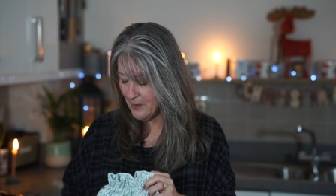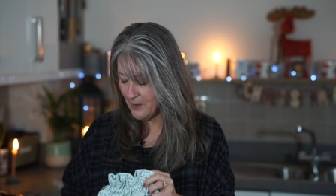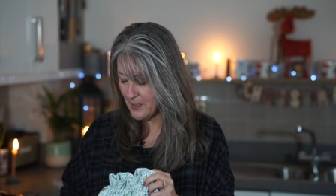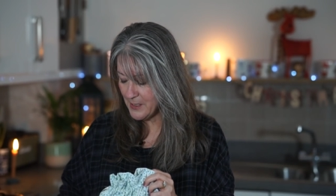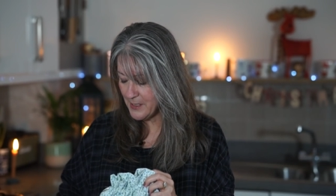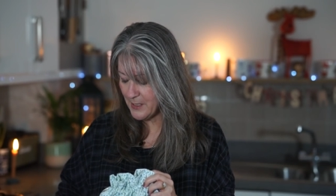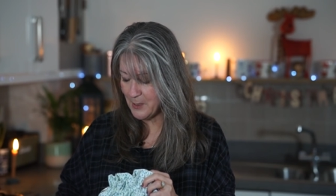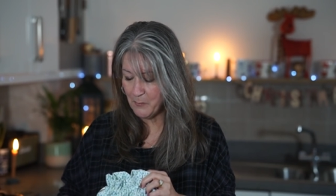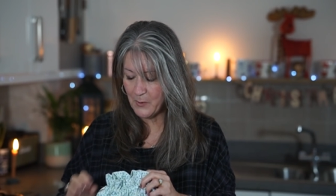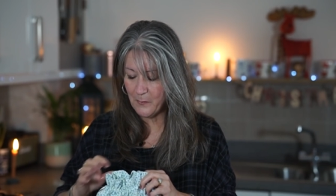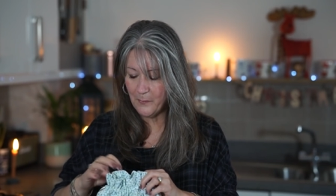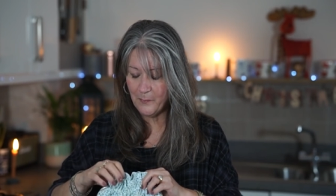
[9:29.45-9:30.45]
I said
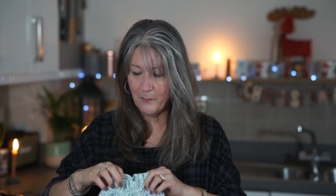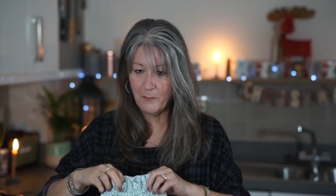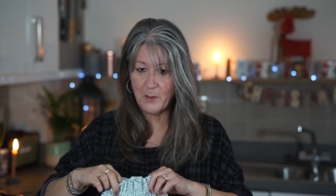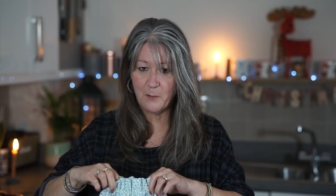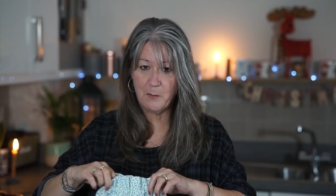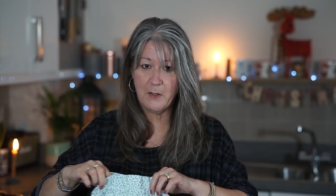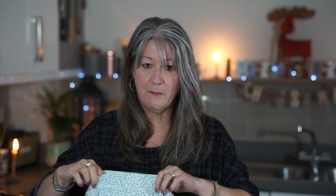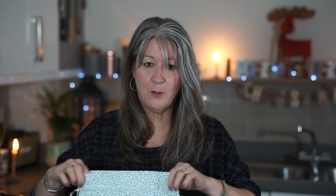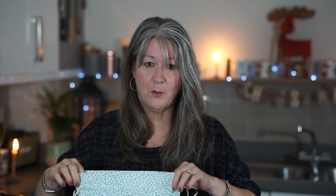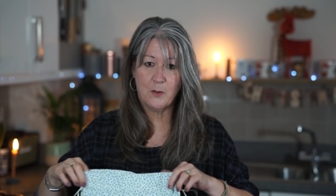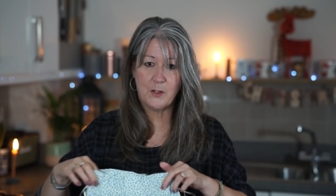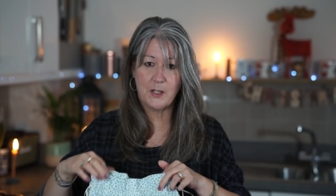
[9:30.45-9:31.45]
in the one of my
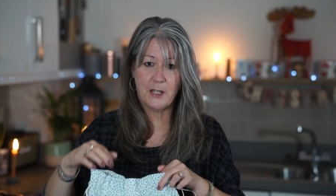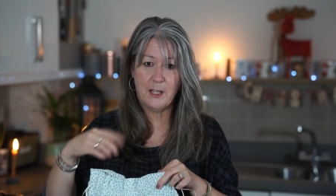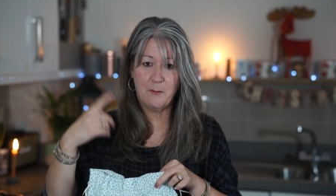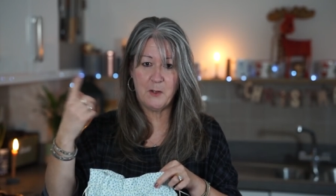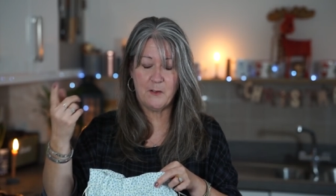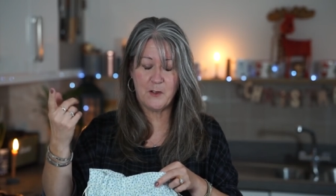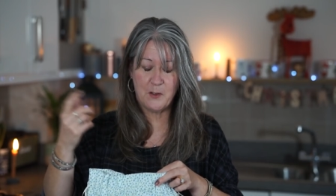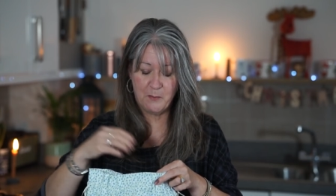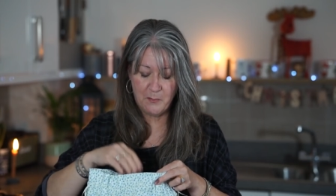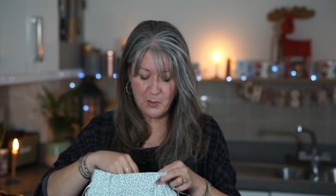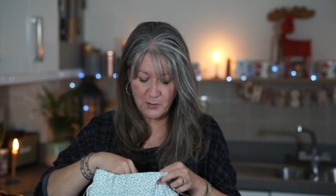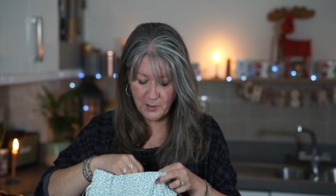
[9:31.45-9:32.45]
vlogs that came after the
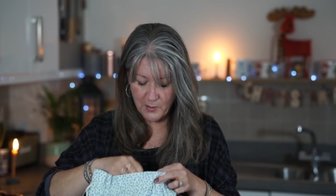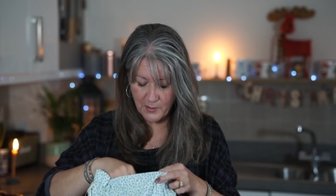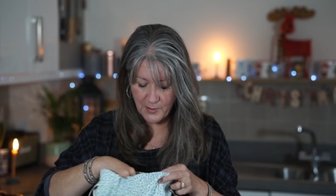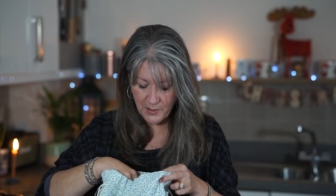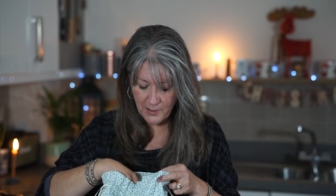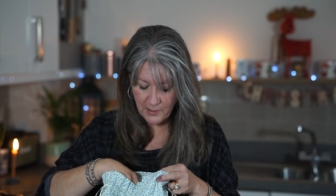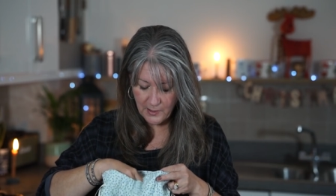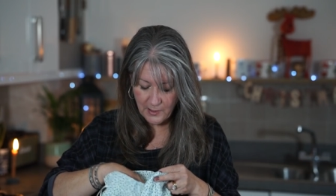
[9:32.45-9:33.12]
podcast,